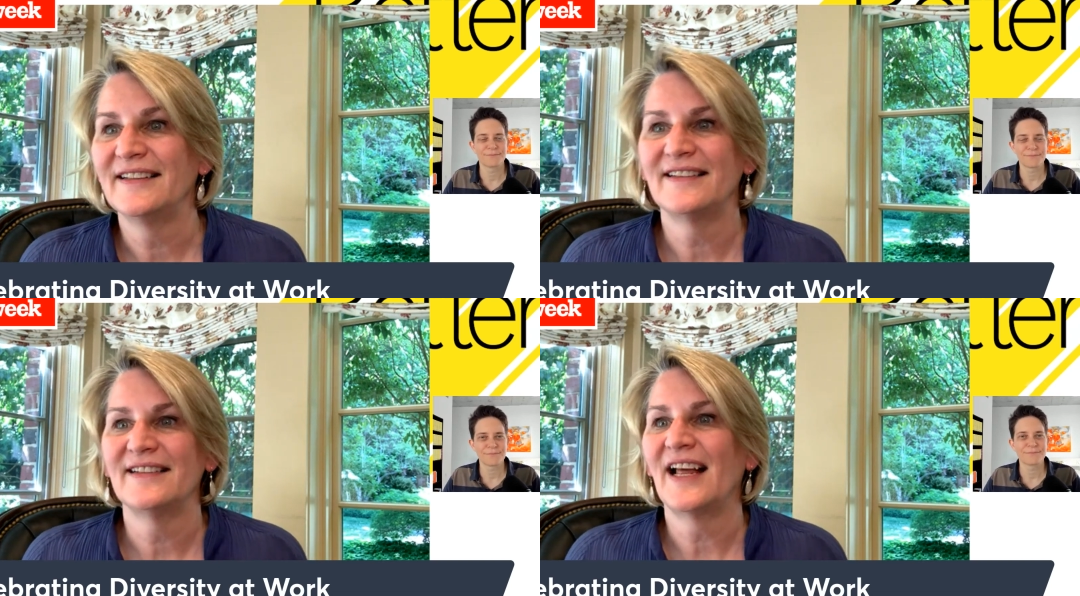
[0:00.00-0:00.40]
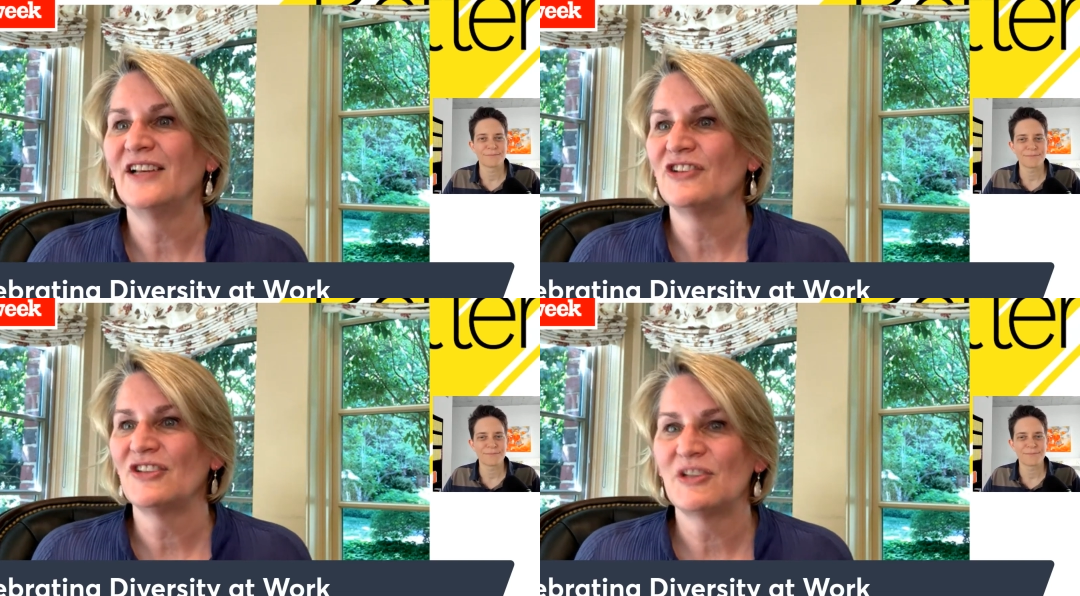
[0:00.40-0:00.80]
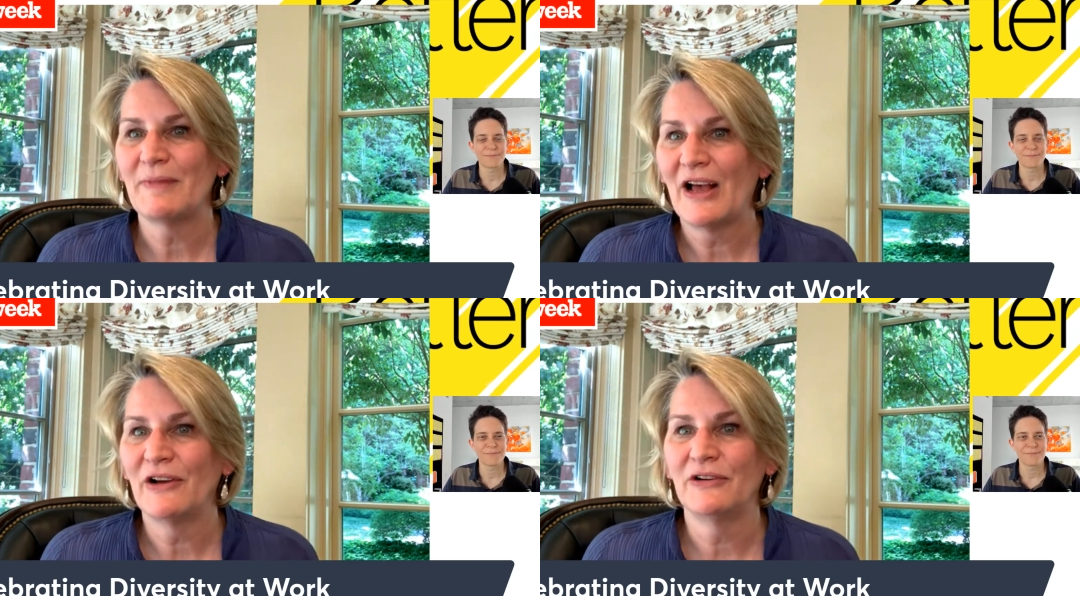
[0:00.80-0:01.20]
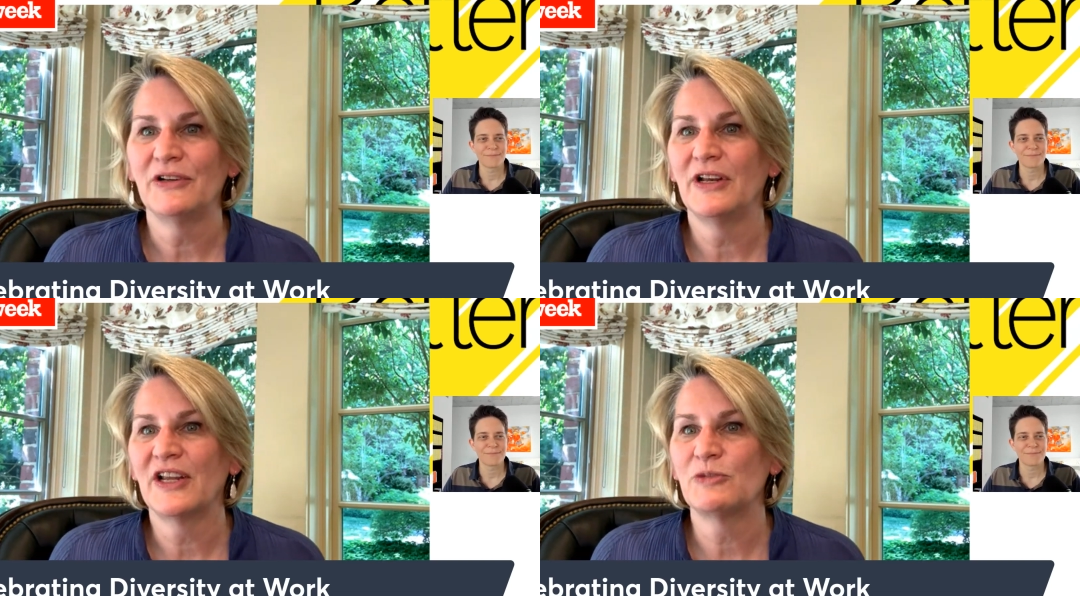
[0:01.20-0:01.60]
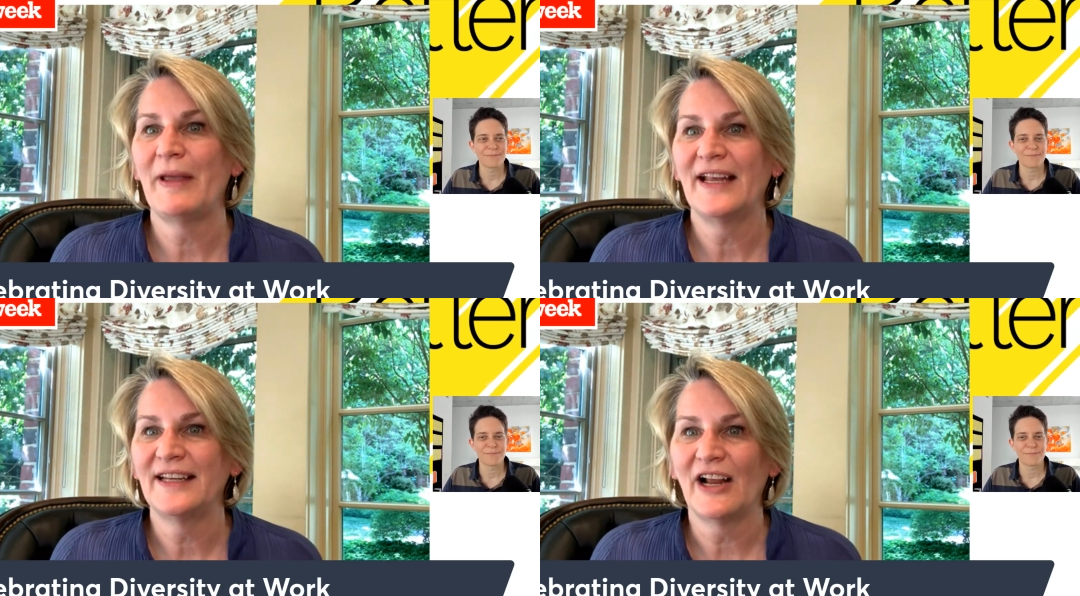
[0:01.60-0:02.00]
Speaker 1: it's not just about
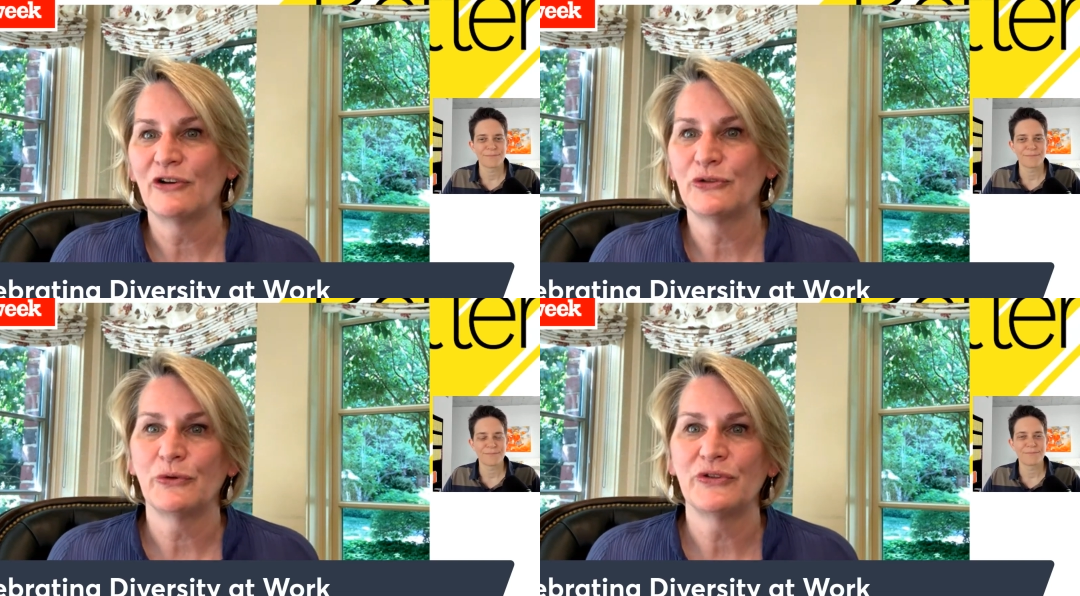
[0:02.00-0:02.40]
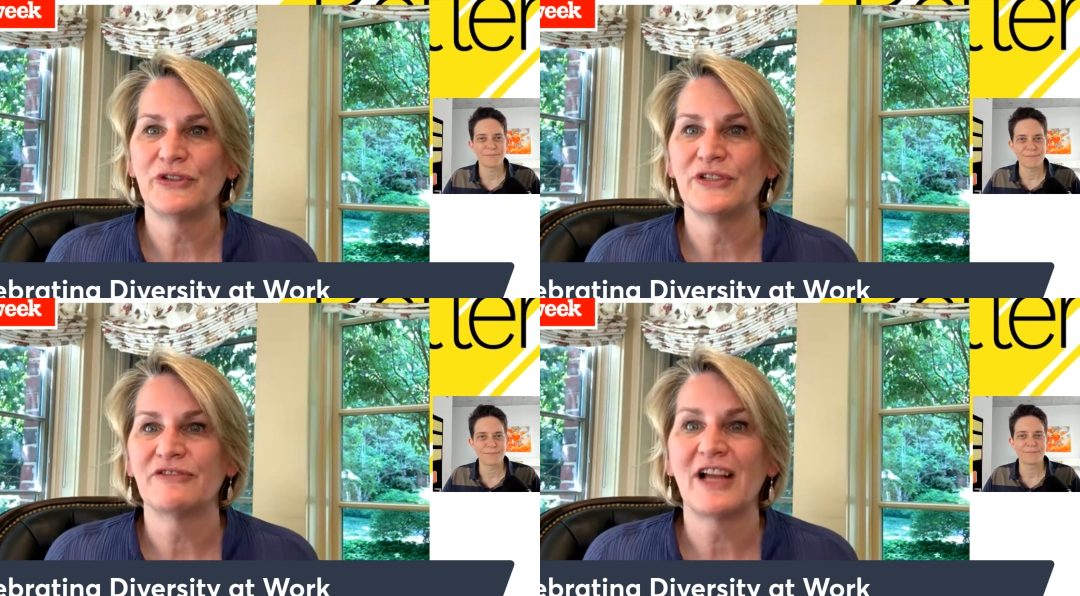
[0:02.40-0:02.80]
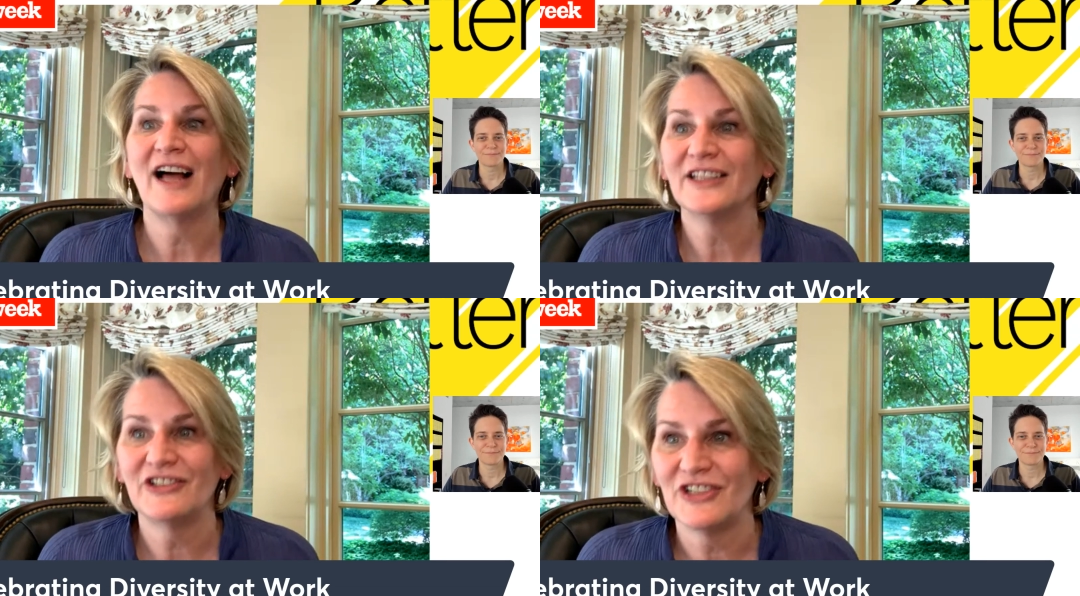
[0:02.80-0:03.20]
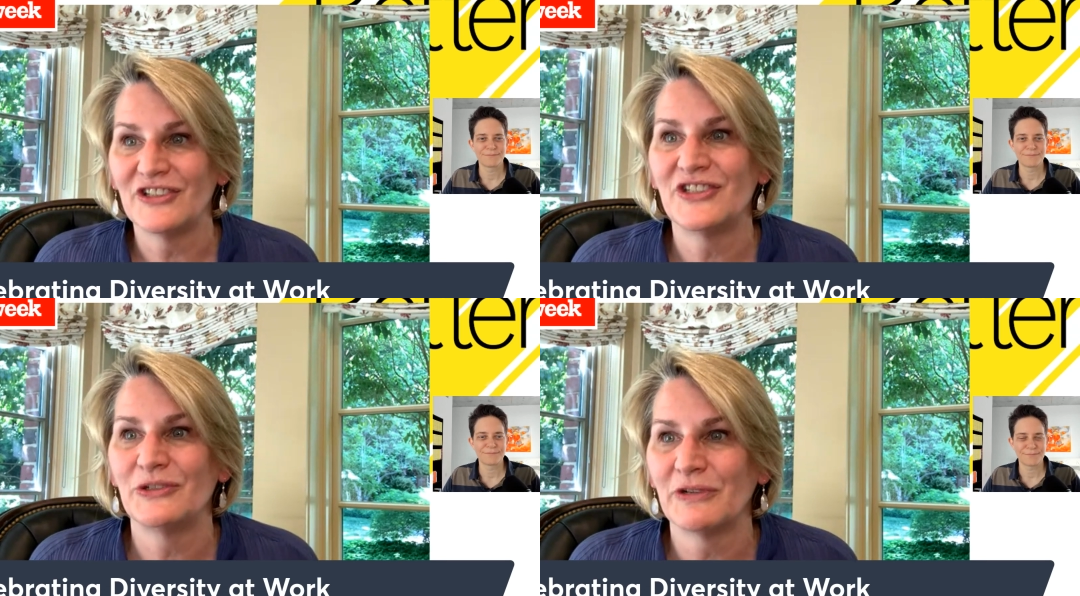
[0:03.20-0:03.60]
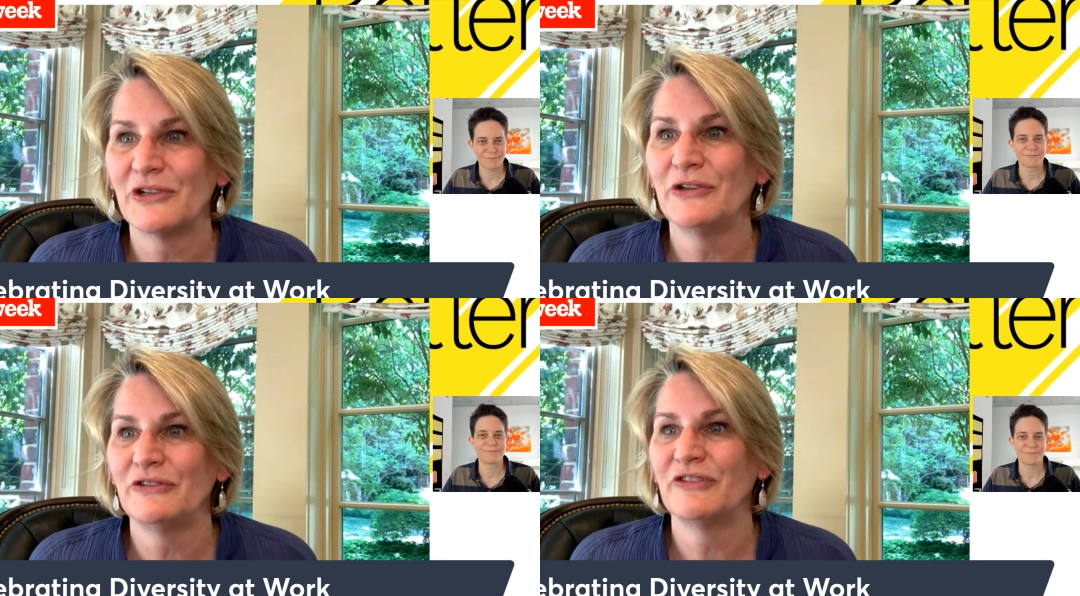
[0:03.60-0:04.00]
expanding our sources of colleges to
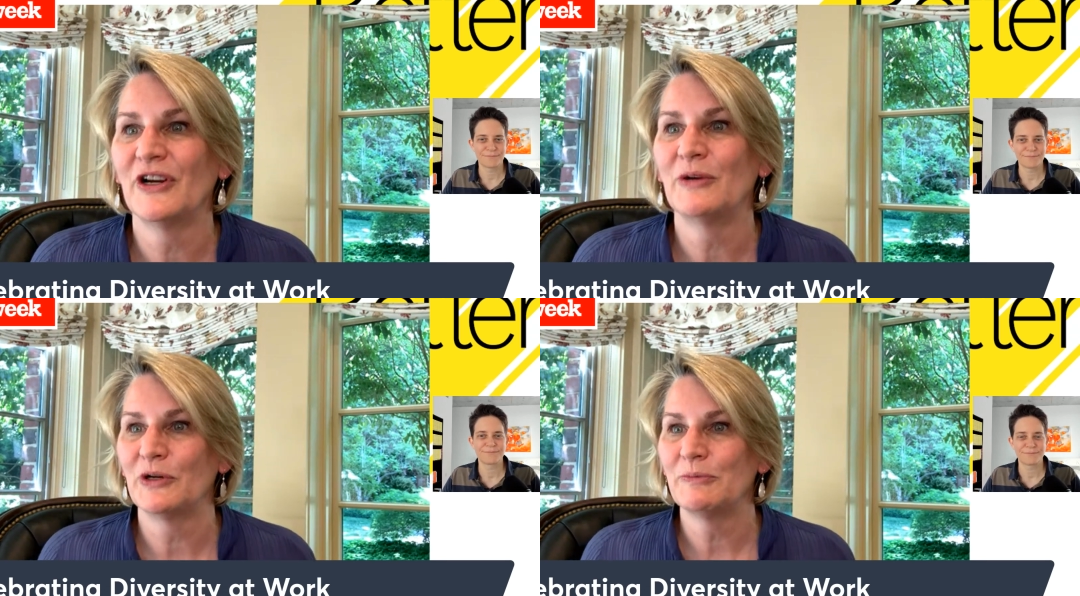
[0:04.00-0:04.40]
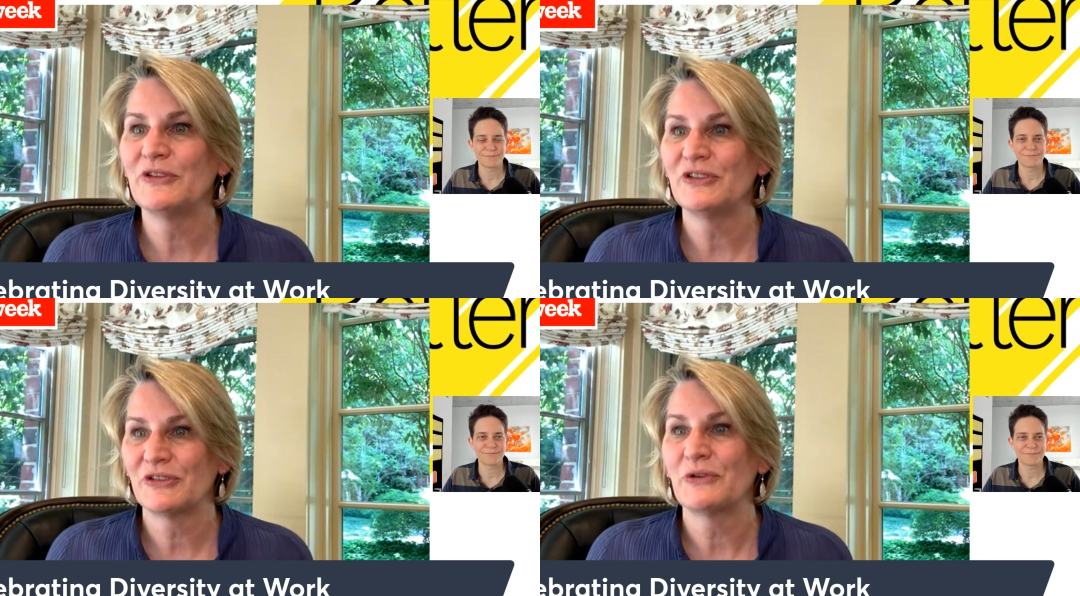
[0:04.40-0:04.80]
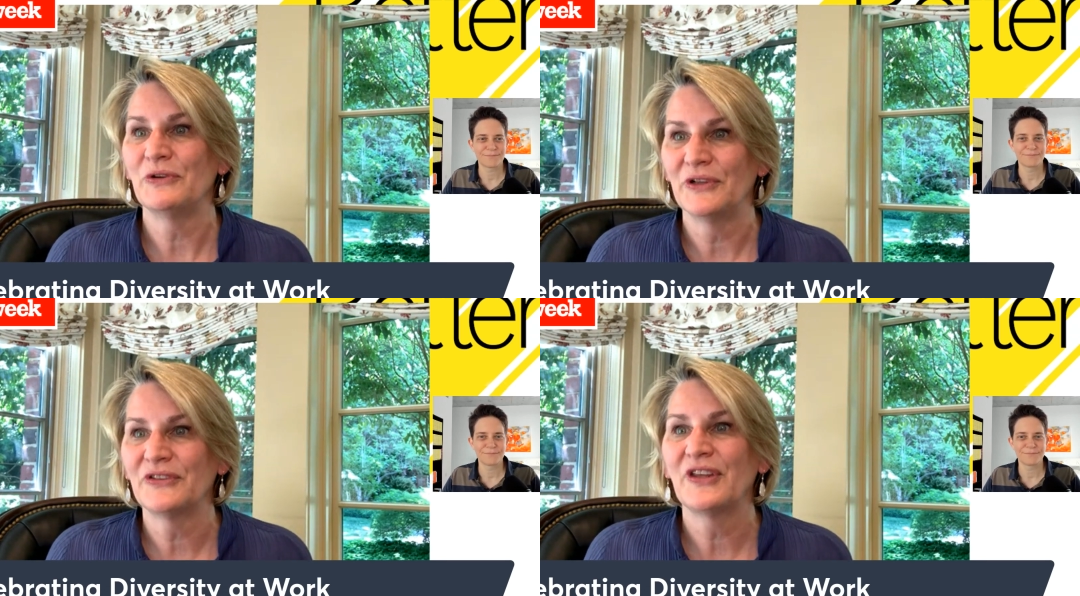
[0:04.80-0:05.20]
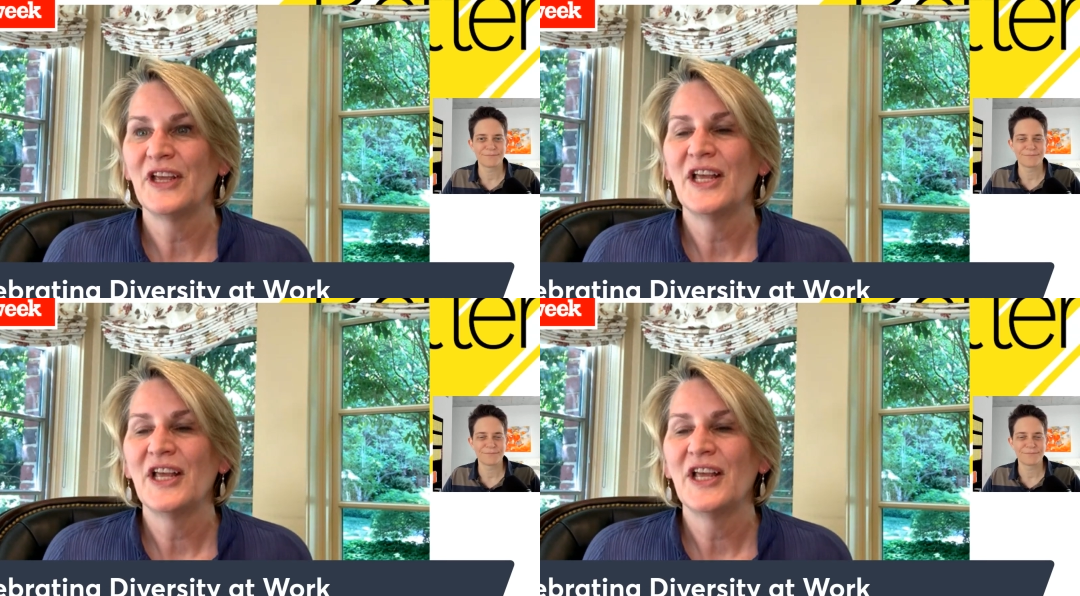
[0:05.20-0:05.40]
recruit from or business schools,